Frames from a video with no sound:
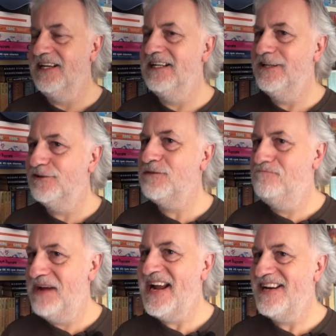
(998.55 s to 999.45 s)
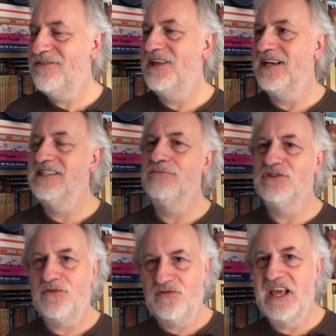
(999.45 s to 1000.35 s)
He did lots of bad things. He was
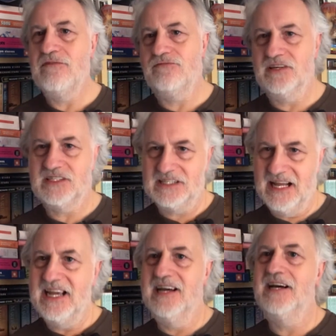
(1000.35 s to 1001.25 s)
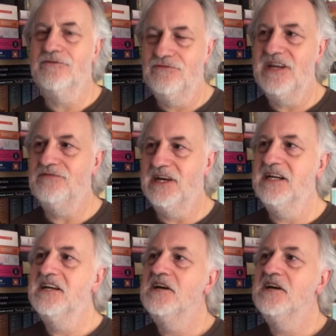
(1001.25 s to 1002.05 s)
a thief, a slayer, a reaver.